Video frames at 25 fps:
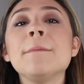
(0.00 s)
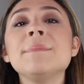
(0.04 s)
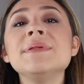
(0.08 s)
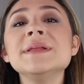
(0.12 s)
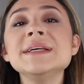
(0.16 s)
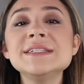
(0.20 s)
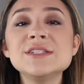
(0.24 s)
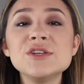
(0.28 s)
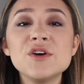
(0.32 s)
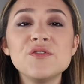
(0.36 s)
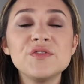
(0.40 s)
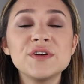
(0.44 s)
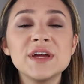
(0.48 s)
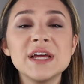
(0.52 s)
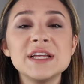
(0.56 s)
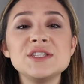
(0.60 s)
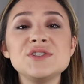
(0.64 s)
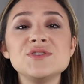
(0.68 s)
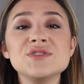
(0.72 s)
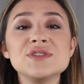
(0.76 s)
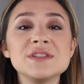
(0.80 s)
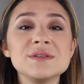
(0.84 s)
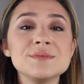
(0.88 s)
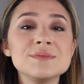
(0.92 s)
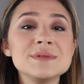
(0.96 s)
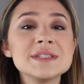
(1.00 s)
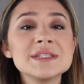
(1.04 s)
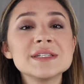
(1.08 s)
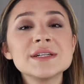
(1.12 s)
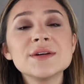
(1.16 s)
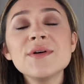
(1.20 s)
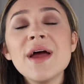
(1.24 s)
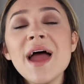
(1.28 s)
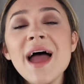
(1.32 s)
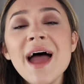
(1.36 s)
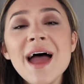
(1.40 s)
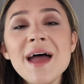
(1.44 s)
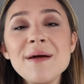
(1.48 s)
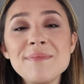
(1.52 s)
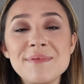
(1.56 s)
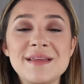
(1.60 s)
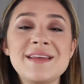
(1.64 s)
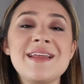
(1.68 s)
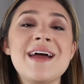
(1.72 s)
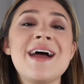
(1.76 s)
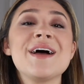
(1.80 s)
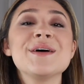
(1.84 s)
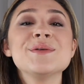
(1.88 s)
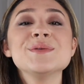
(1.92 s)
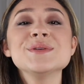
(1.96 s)
Please don't forget to subscribe, and
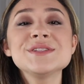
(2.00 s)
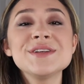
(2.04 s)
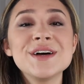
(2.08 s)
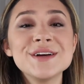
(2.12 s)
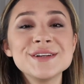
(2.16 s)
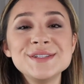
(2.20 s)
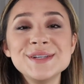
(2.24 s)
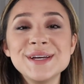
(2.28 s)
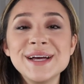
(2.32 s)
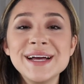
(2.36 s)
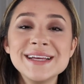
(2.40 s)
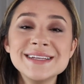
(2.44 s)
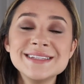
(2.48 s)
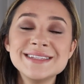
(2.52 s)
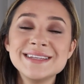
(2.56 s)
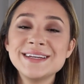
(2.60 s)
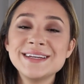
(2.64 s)
I will talk to you guys